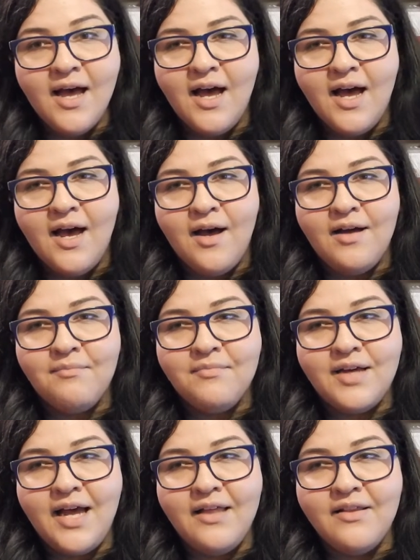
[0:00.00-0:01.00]
Um,
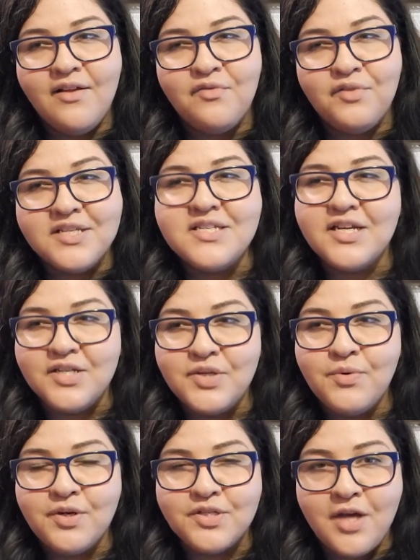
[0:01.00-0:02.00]
I love listening
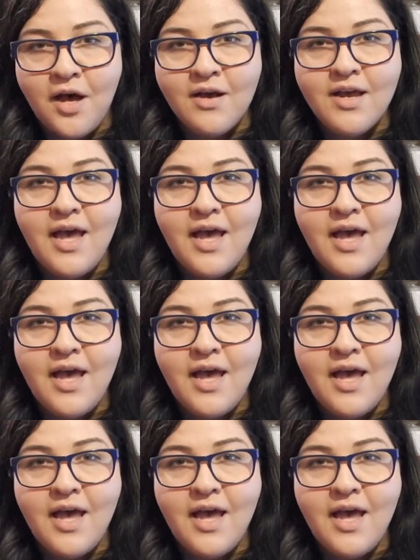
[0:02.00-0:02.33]
to her talk.